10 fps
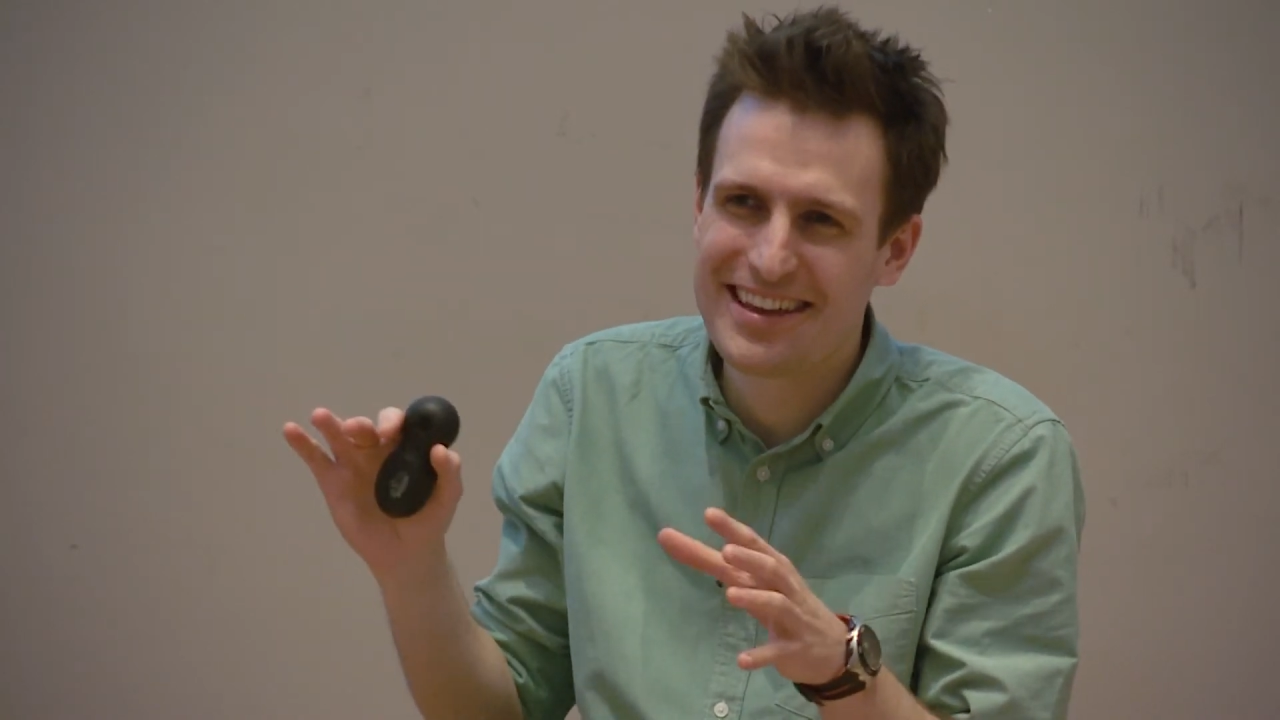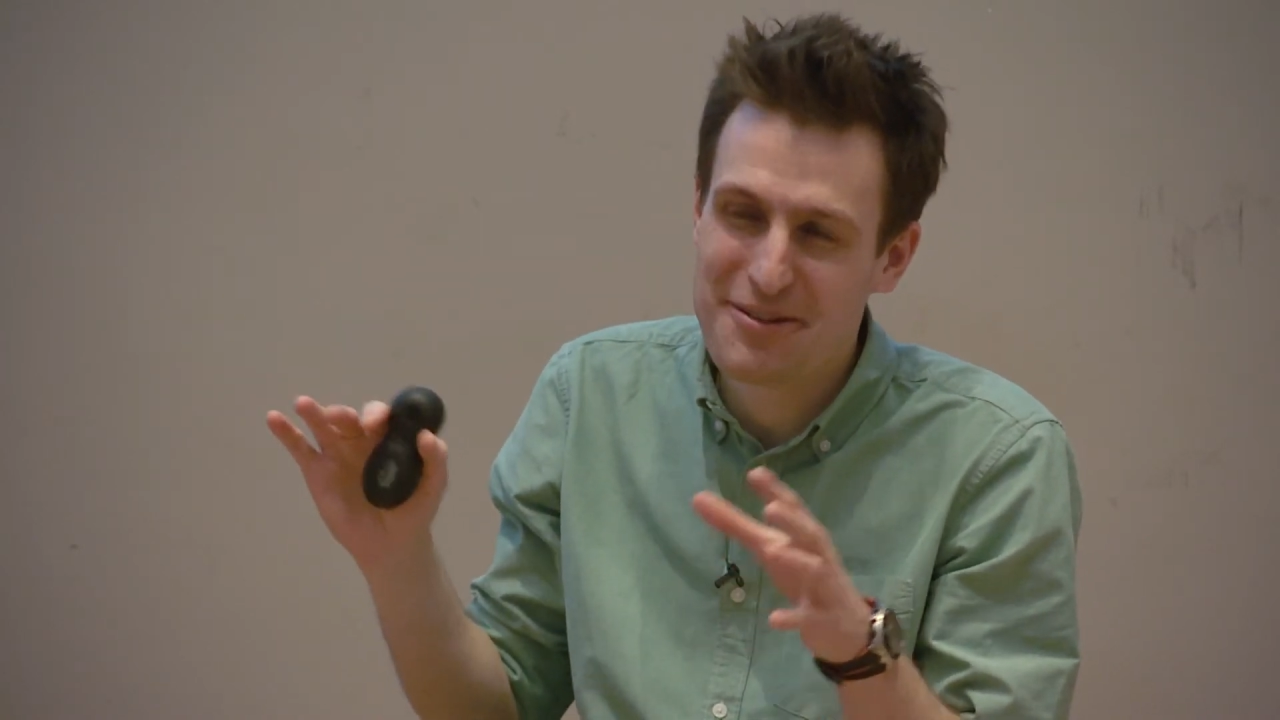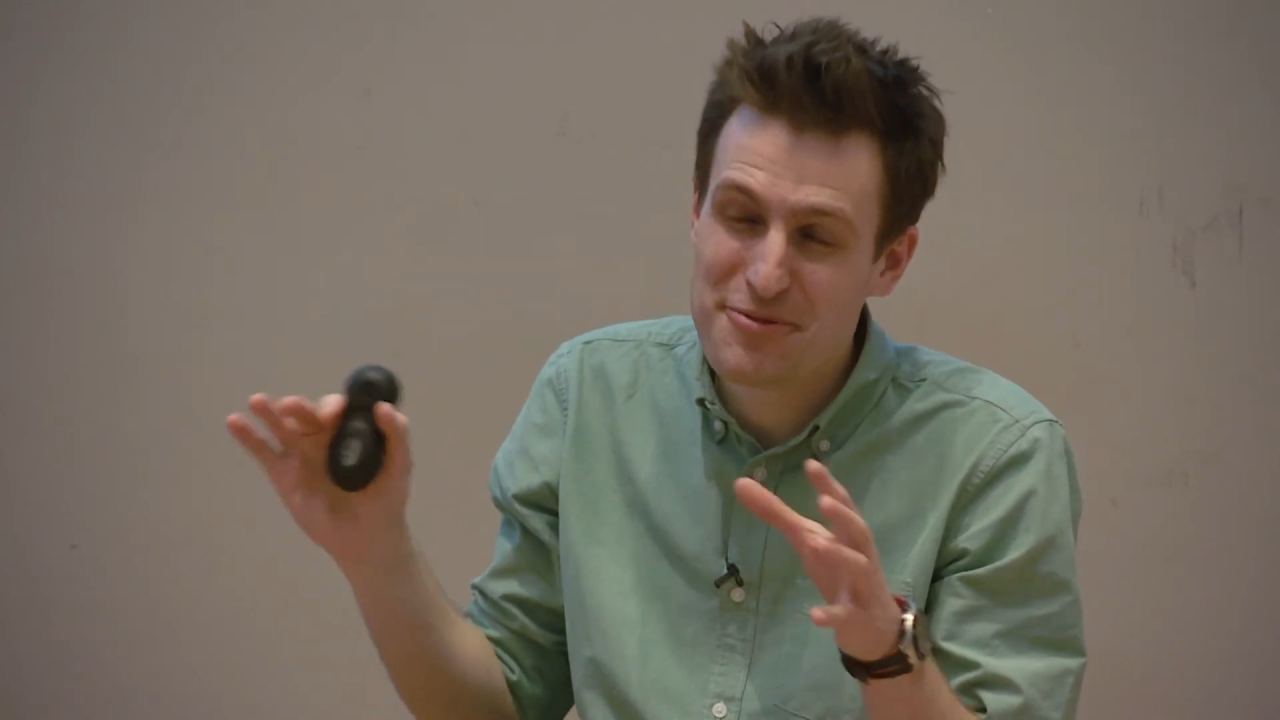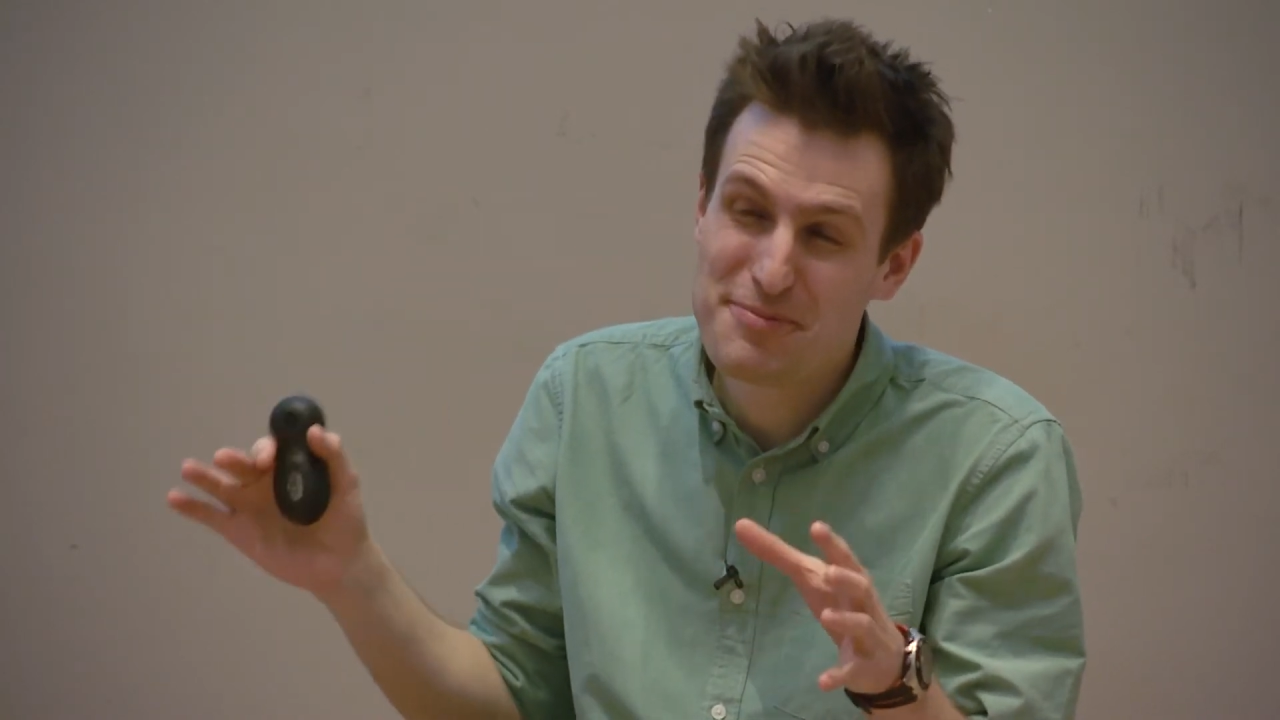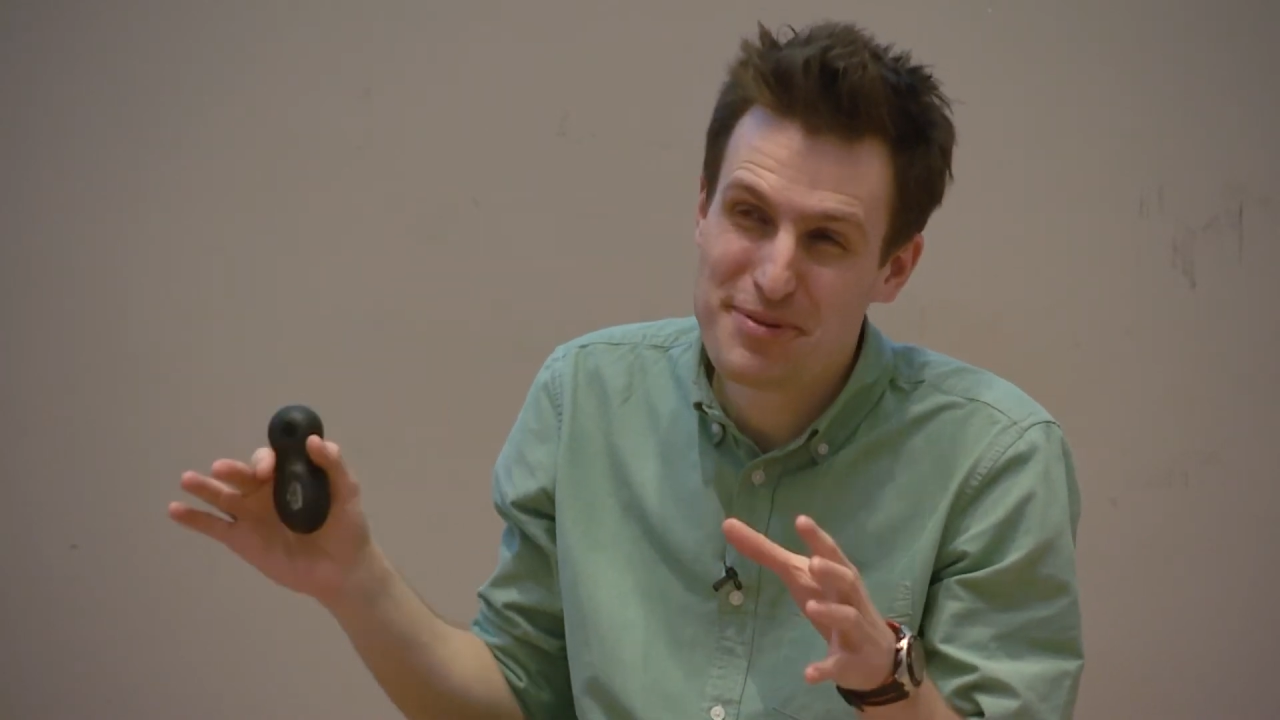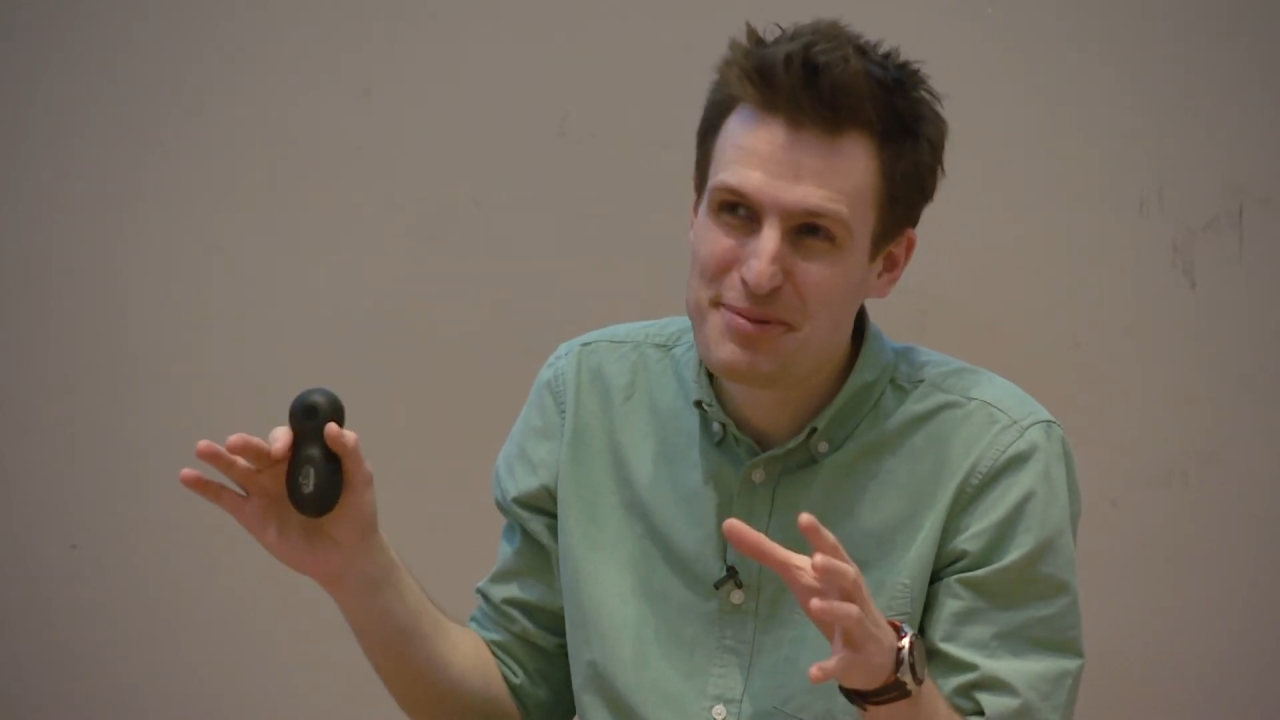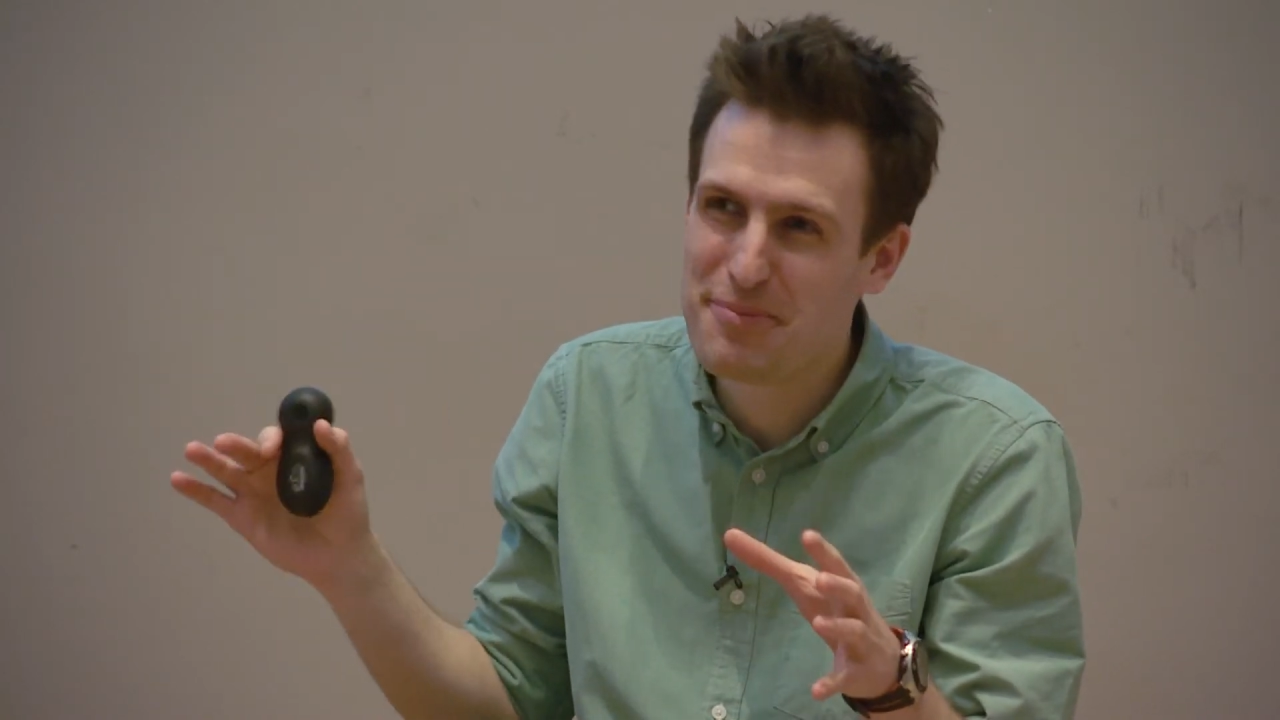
would be,